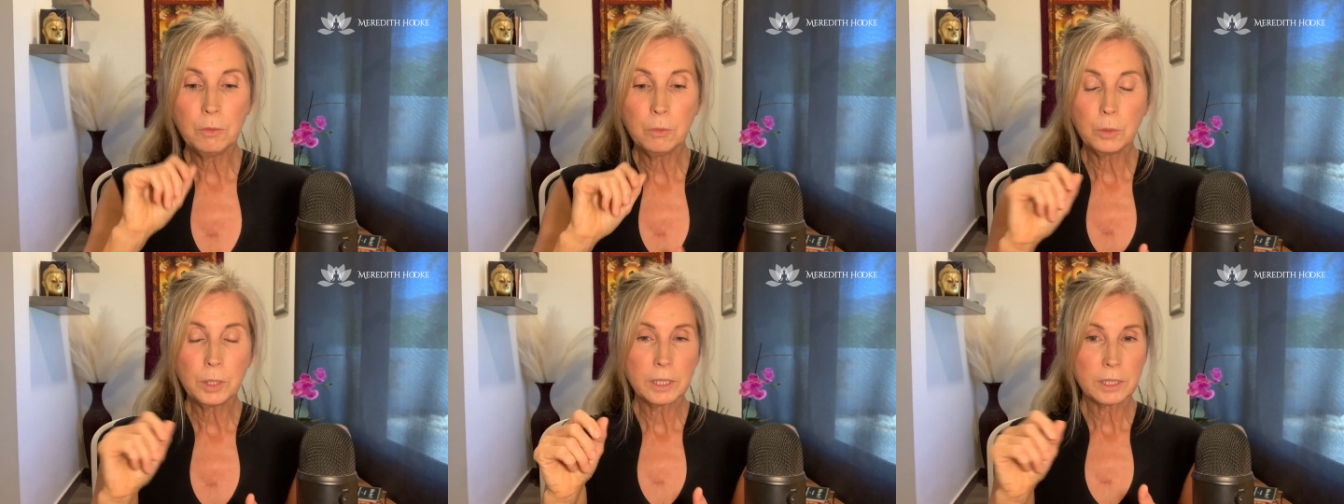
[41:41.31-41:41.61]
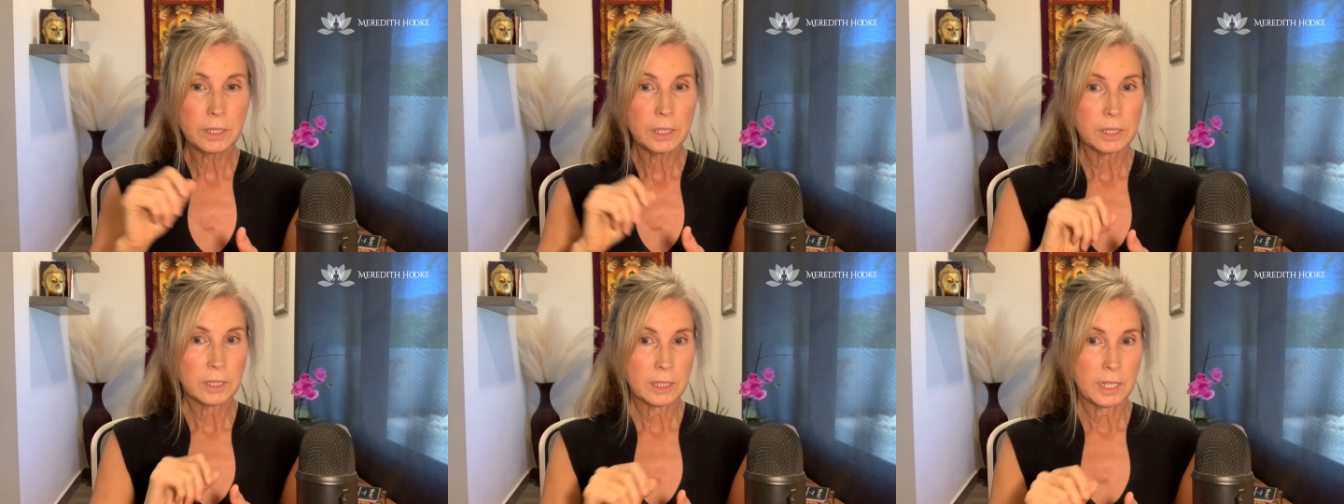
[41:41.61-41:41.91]
we
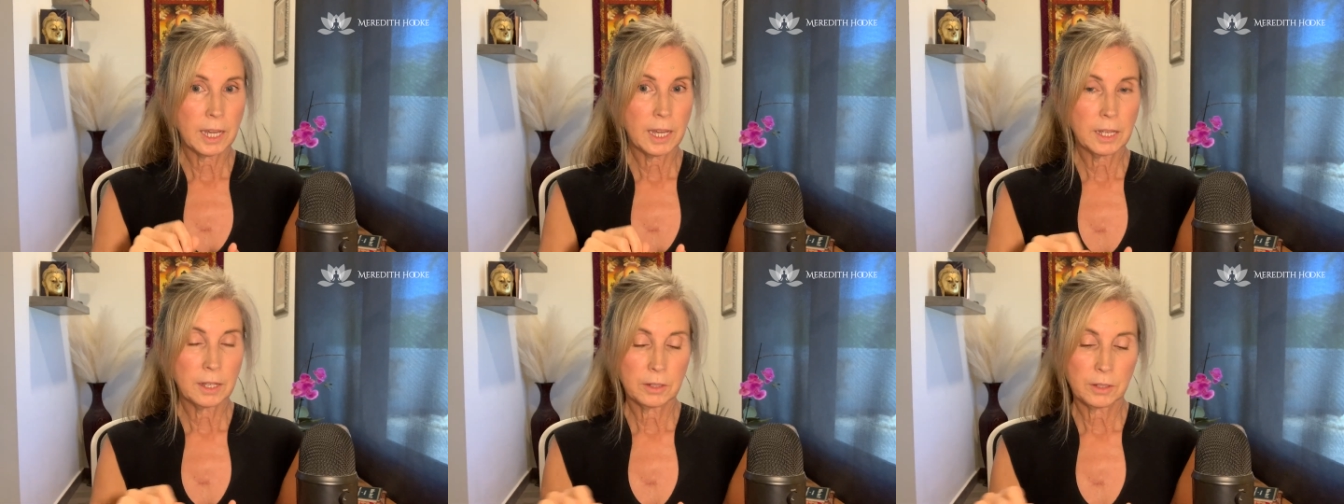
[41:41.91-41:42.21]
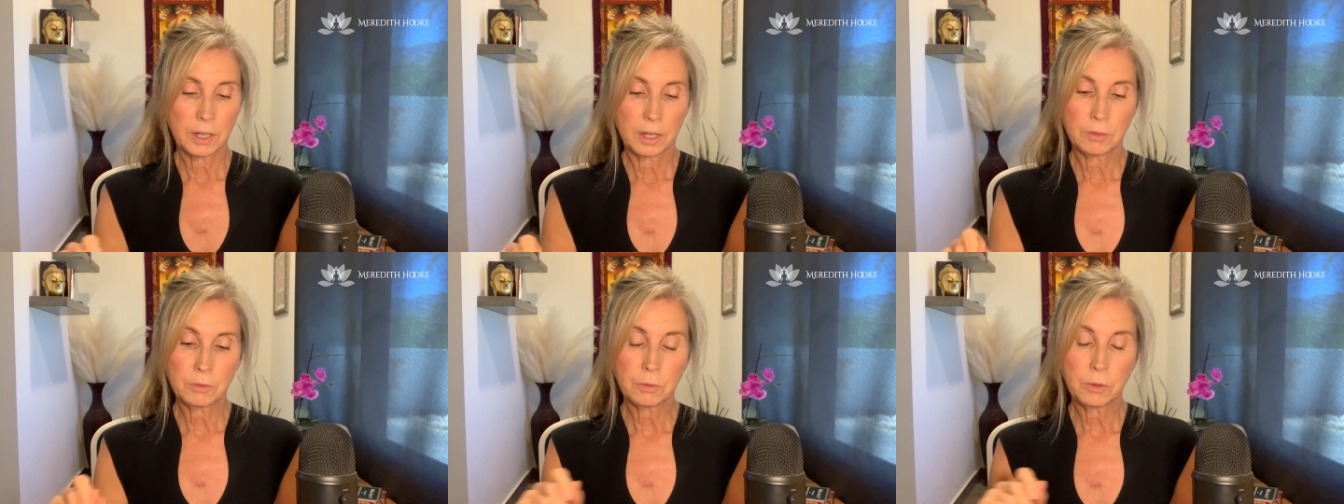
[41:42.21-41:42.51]
sit down
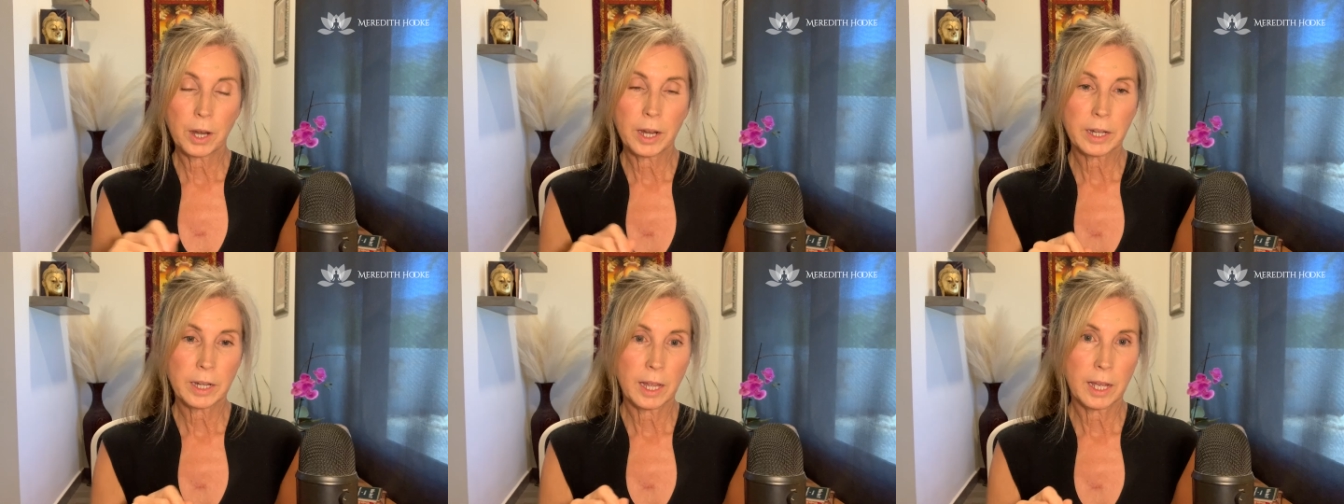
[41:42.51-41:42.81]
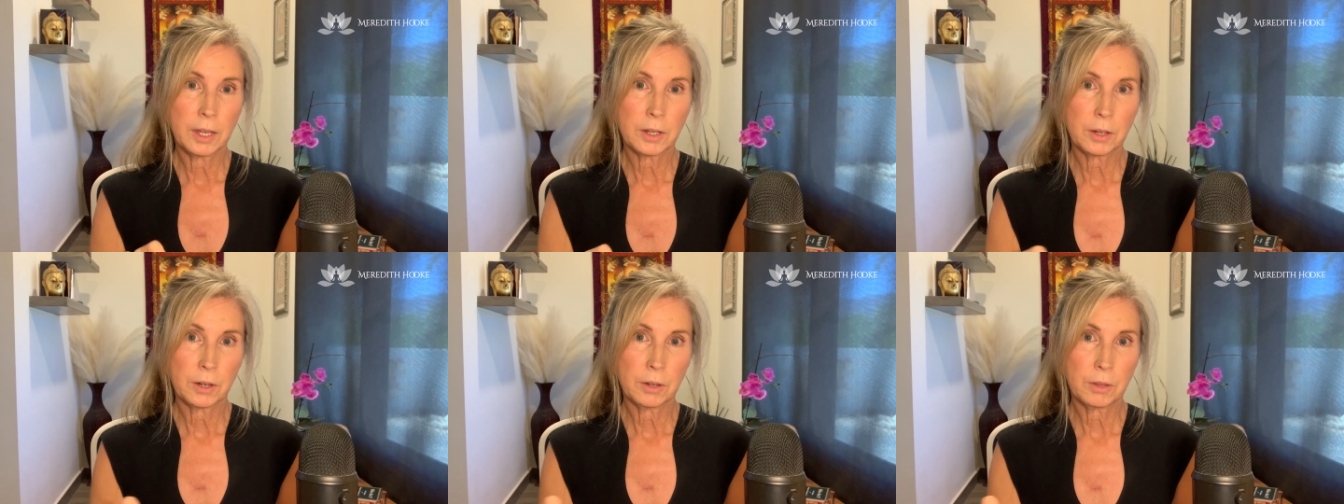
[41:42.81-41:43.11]
and write
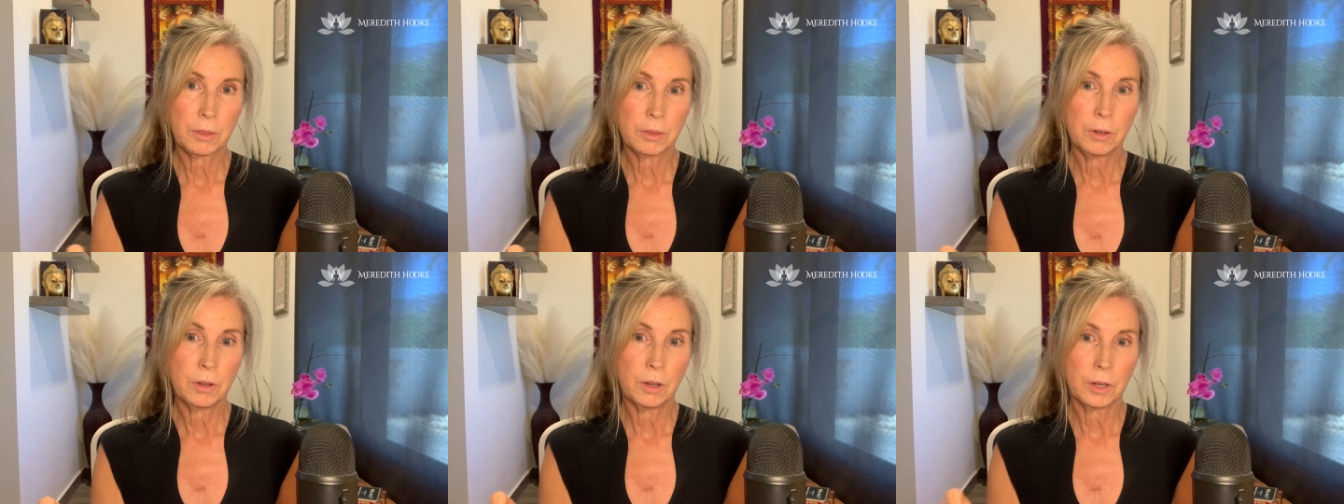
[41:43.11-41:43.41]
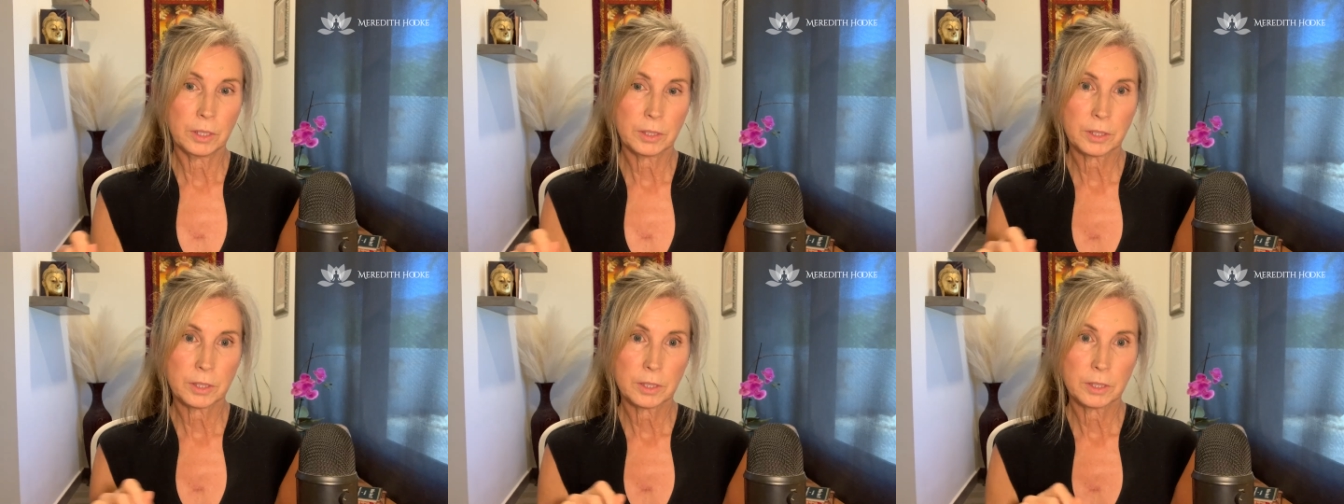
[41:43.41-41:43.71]
out our
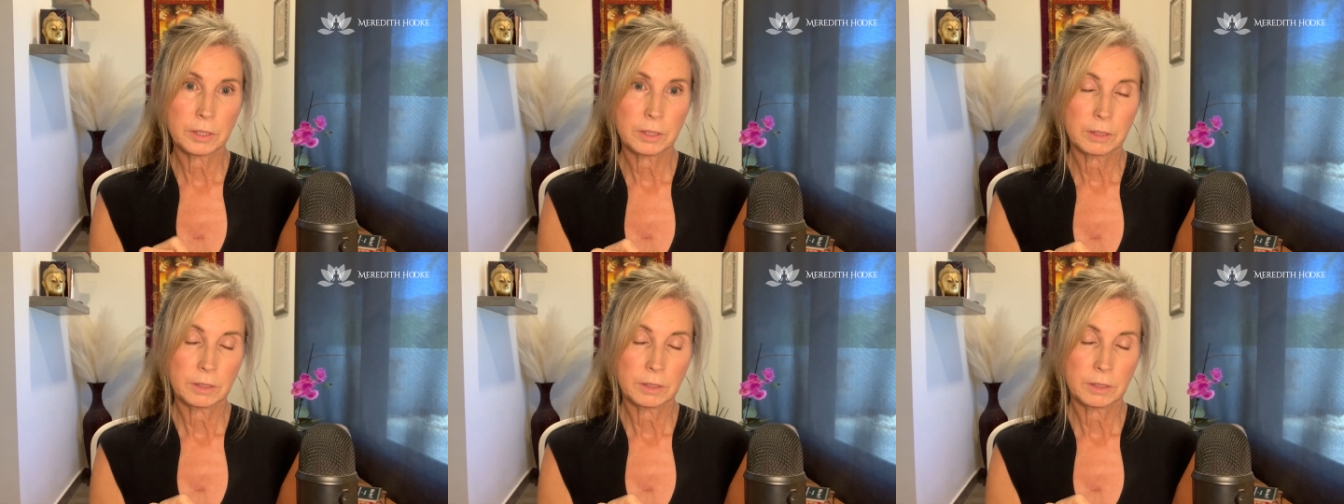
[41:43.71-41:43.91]
thoughts,